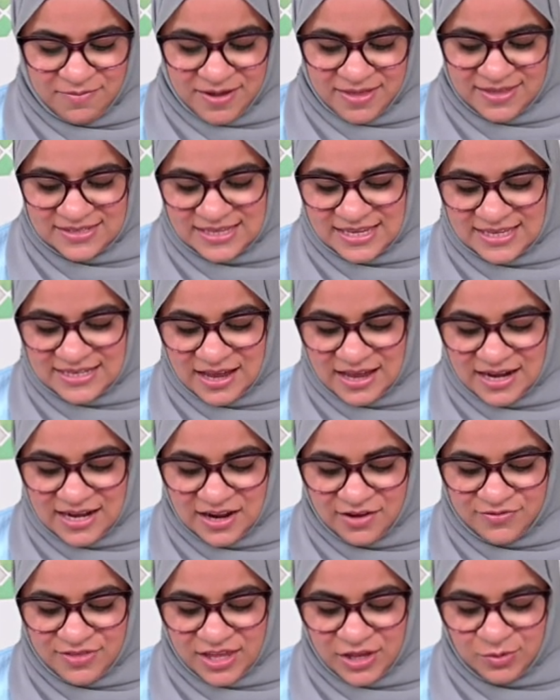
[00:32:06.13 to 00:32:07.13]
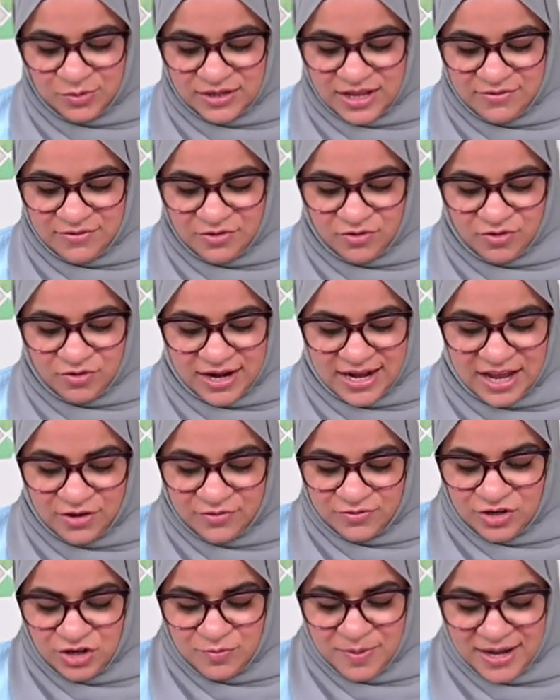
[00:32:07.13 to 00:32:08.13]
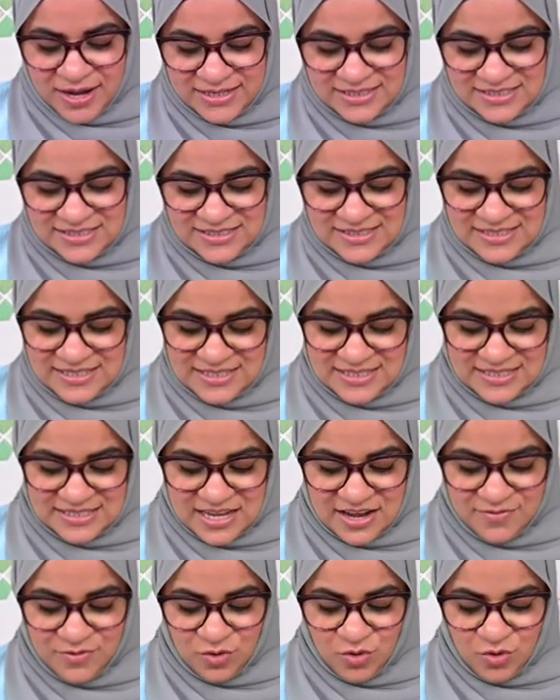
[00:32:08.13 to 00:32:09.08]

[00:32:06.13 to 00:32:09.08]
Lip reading: And Sarah Beth has said,